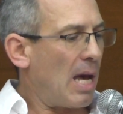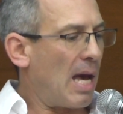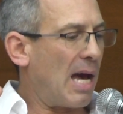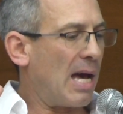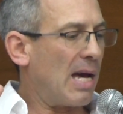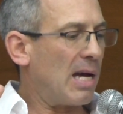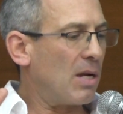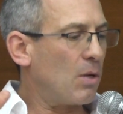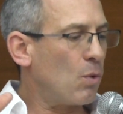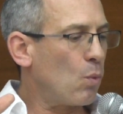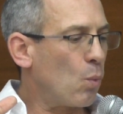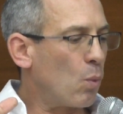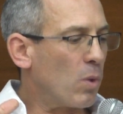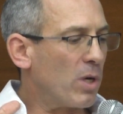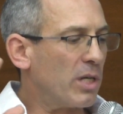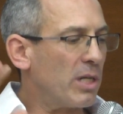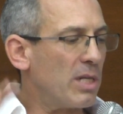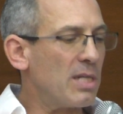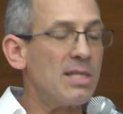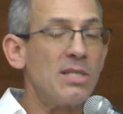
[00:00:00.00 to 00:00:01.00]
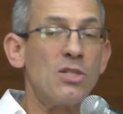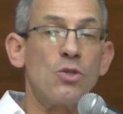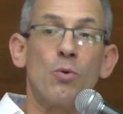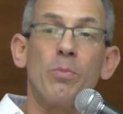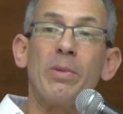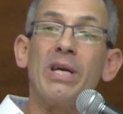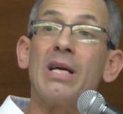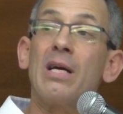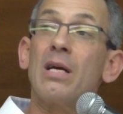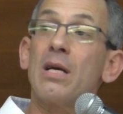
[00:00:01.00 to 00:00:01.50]
and we're
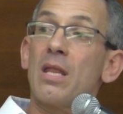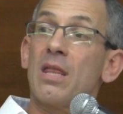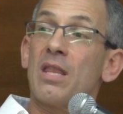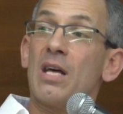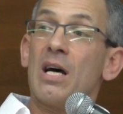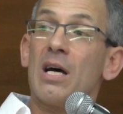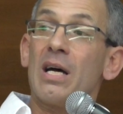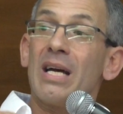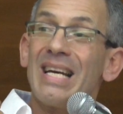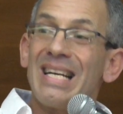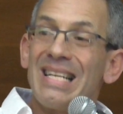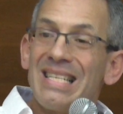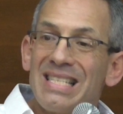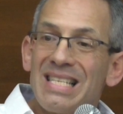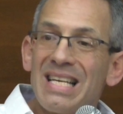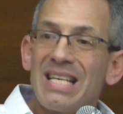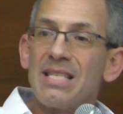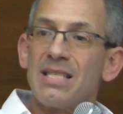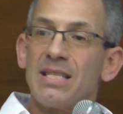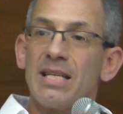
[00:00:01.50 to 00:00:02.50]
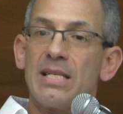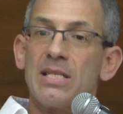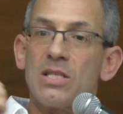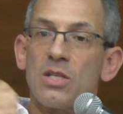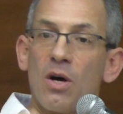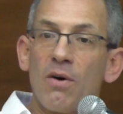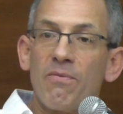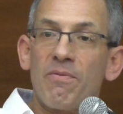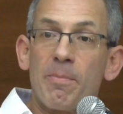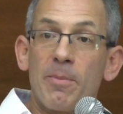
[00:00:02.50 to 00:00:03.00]
assuming the
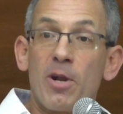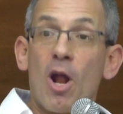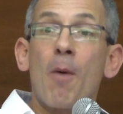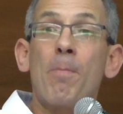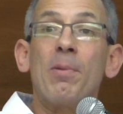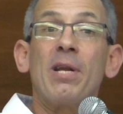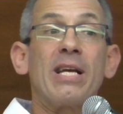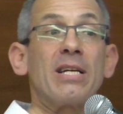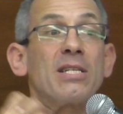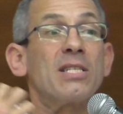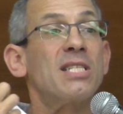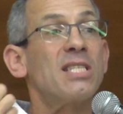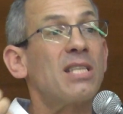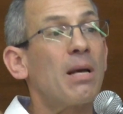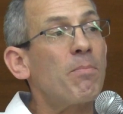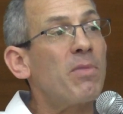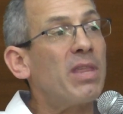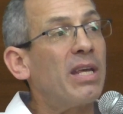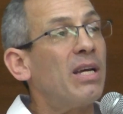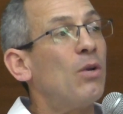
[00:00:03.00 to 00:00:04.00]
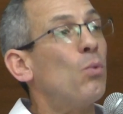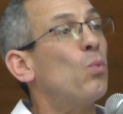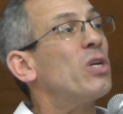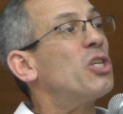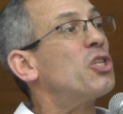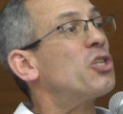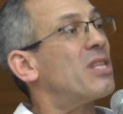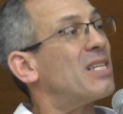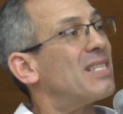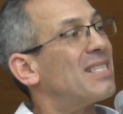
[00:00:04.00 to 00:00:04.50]
existence of a monopoly on something in
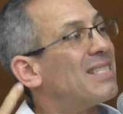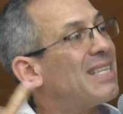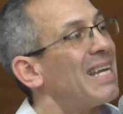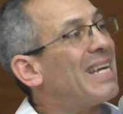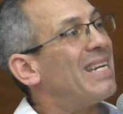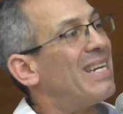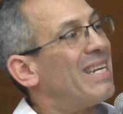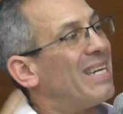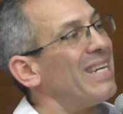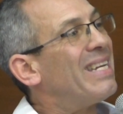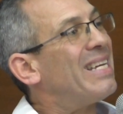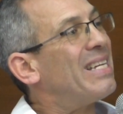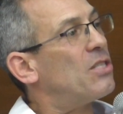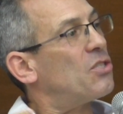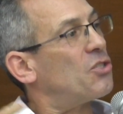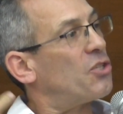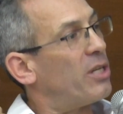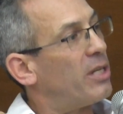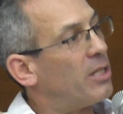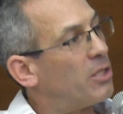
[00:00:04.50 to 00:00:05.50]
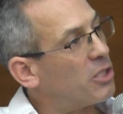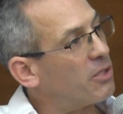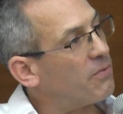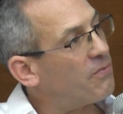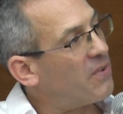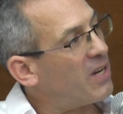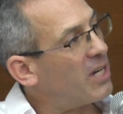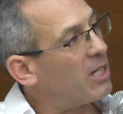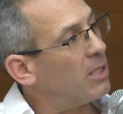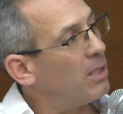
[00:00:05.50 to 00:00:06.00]
which the state needs to
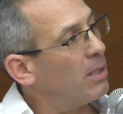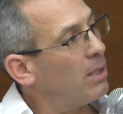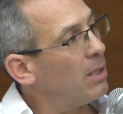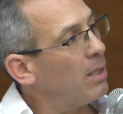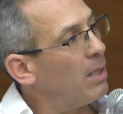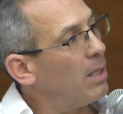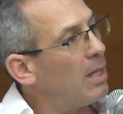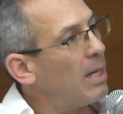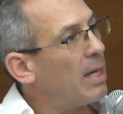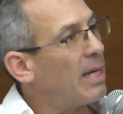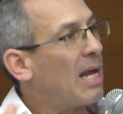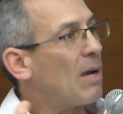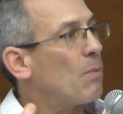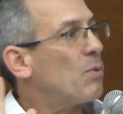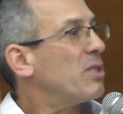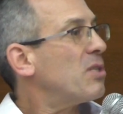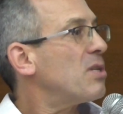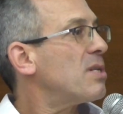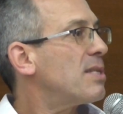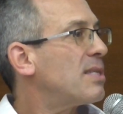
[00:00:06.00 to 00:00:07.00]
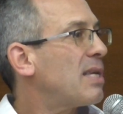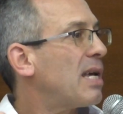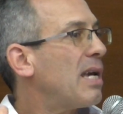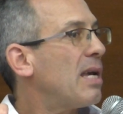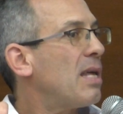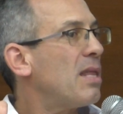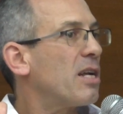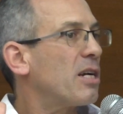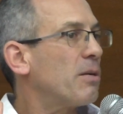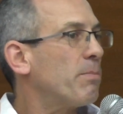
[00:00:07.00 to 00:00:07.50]
interfere. And I want to
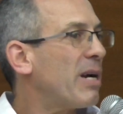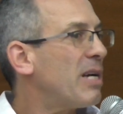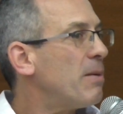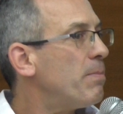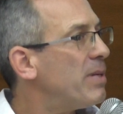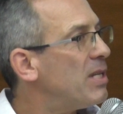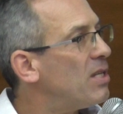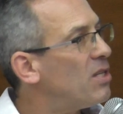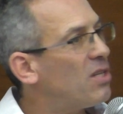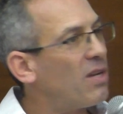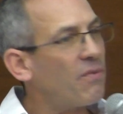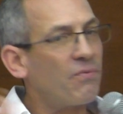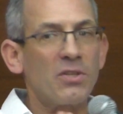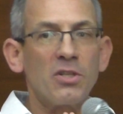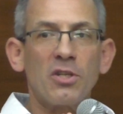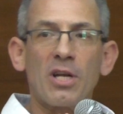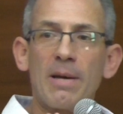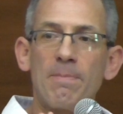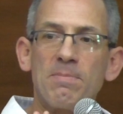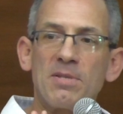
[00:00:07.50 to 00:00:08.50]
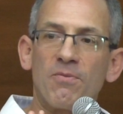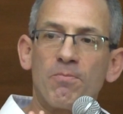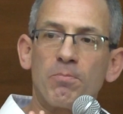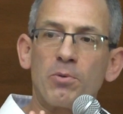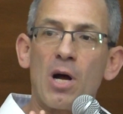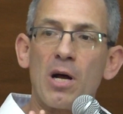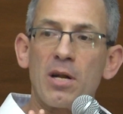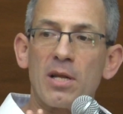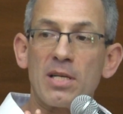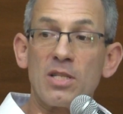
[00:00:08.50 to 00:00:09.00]
say there might be different types of
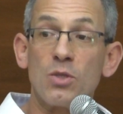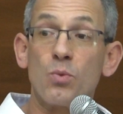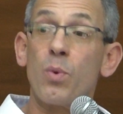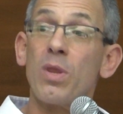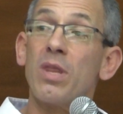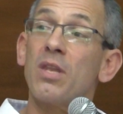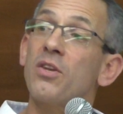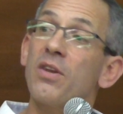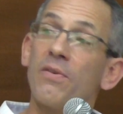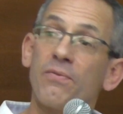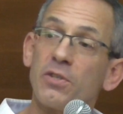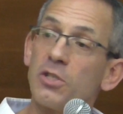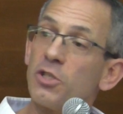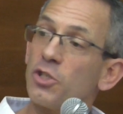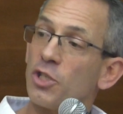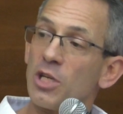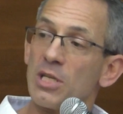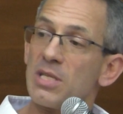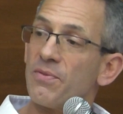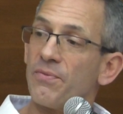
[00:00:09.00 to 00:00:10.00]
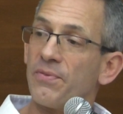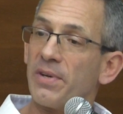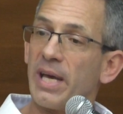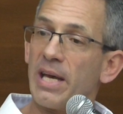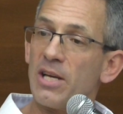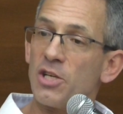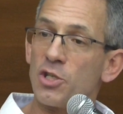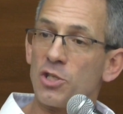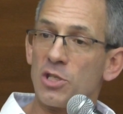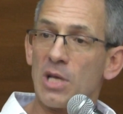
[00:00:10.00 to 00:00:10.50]
products with different
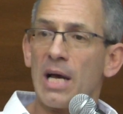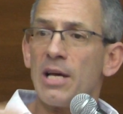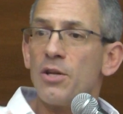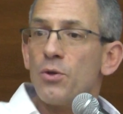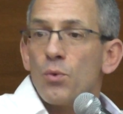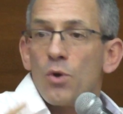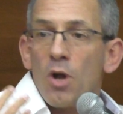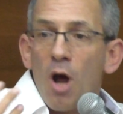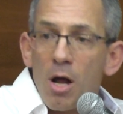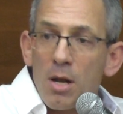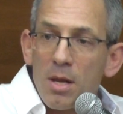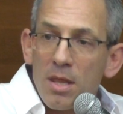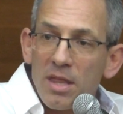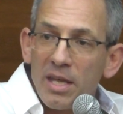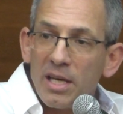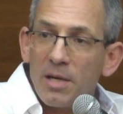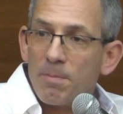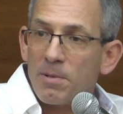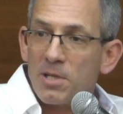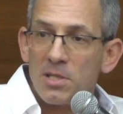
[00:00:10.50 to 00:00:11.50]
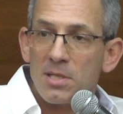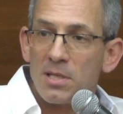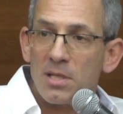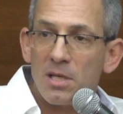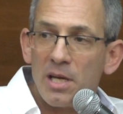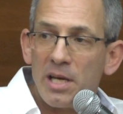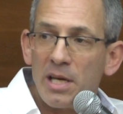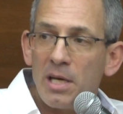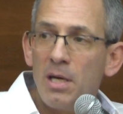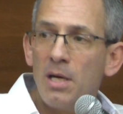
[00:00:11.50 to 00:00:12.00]
justifications. I do not think
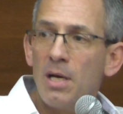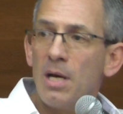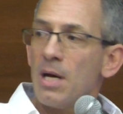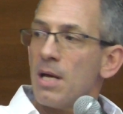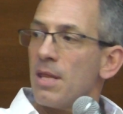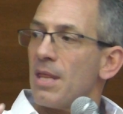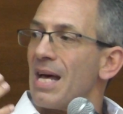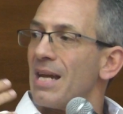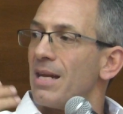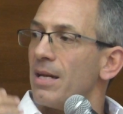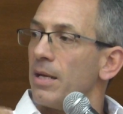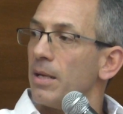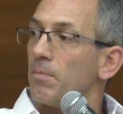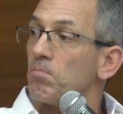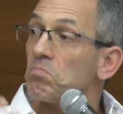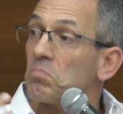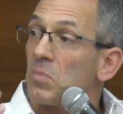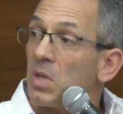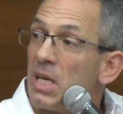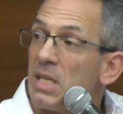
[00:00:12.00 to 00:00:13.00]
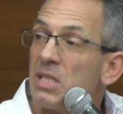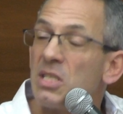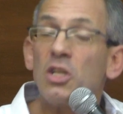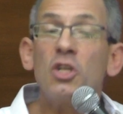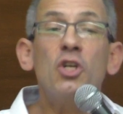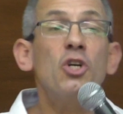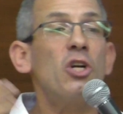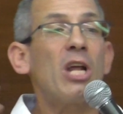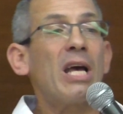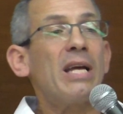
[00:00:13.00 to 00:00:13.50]
personally that it's a
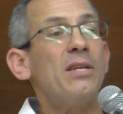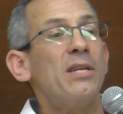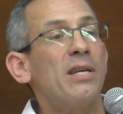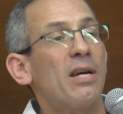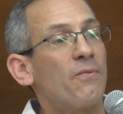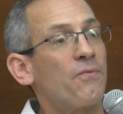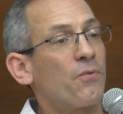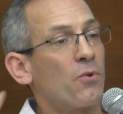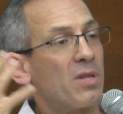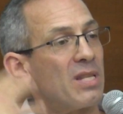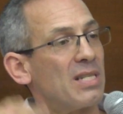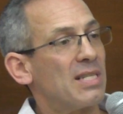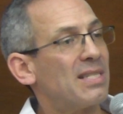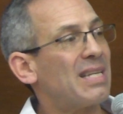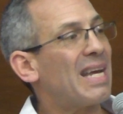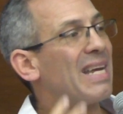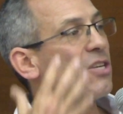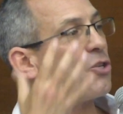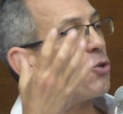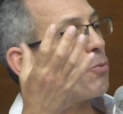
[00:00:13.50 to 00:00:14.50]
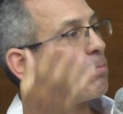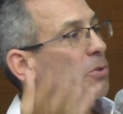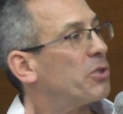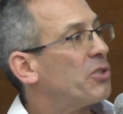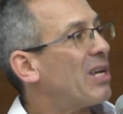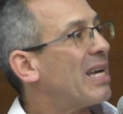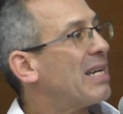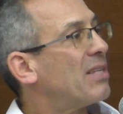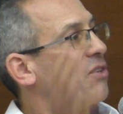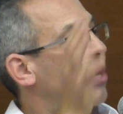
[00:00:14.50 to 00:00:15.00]
good idea for the state to
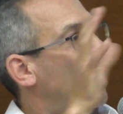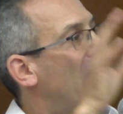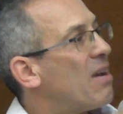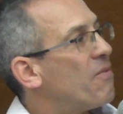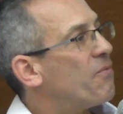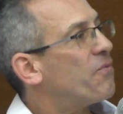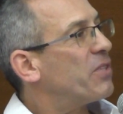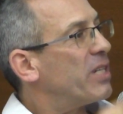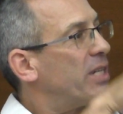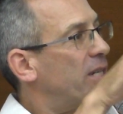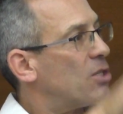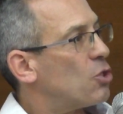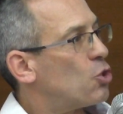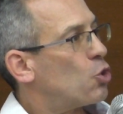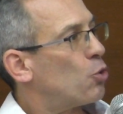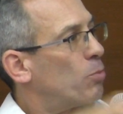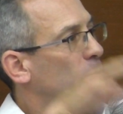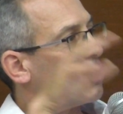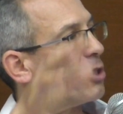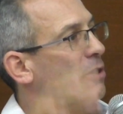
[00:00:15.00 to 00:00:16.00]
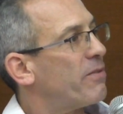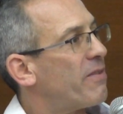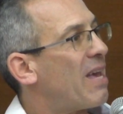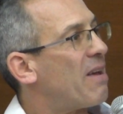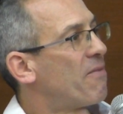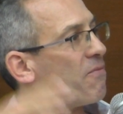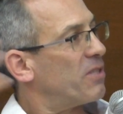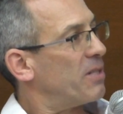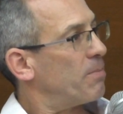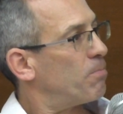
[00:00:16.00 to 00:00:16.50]
protect every consumer of
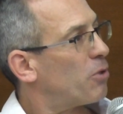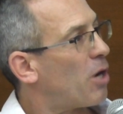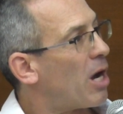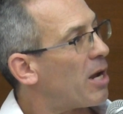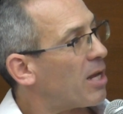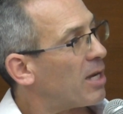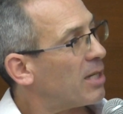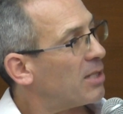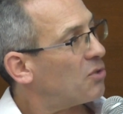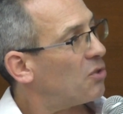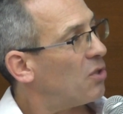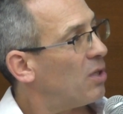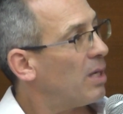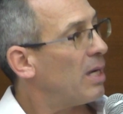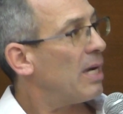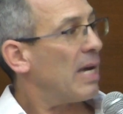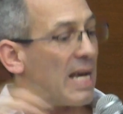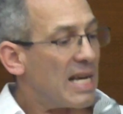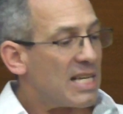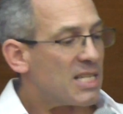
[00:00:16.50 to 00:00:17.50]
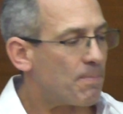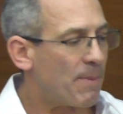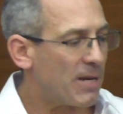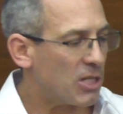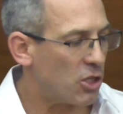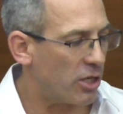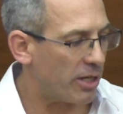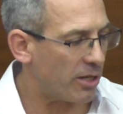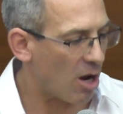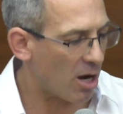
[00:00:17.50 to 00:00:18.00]
every product,
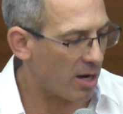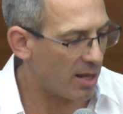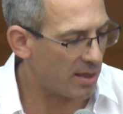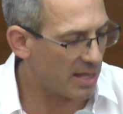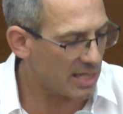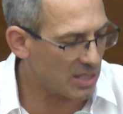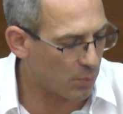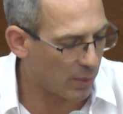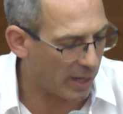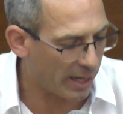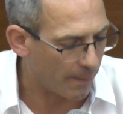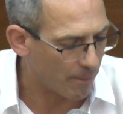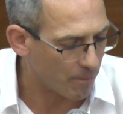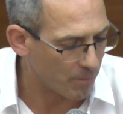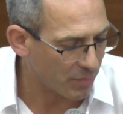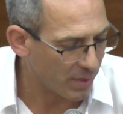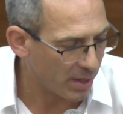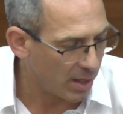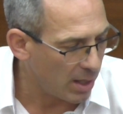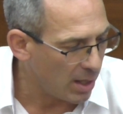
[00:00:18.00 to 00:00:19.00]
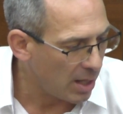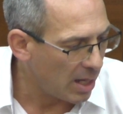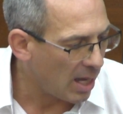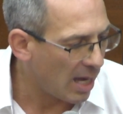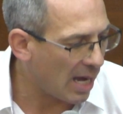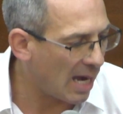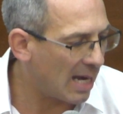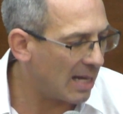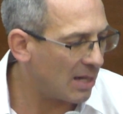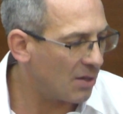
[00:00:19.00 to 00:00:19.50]
especially not in this way.
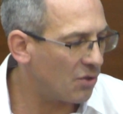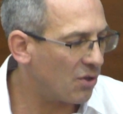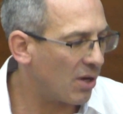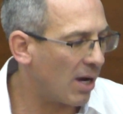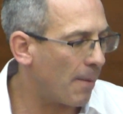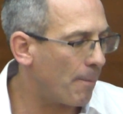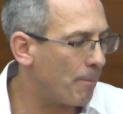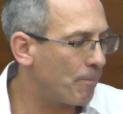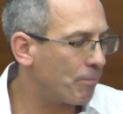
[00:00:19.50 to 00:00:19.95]
And